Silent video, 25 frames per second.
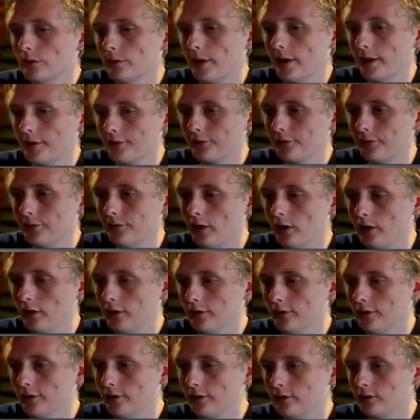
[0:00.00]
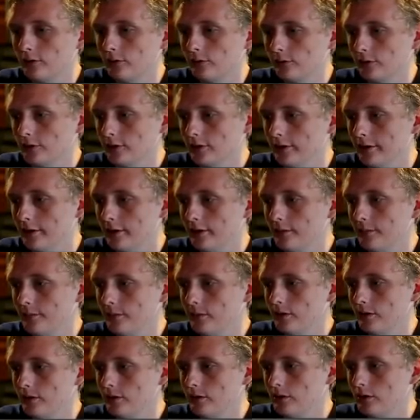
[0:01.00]
back Foglet. Don't need
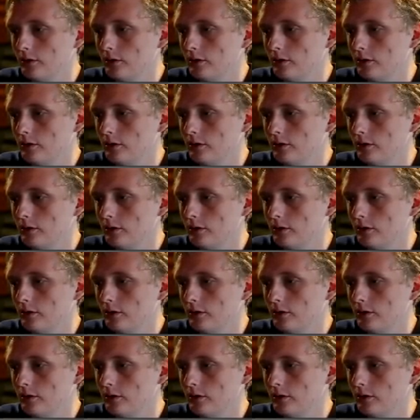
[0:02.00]
him.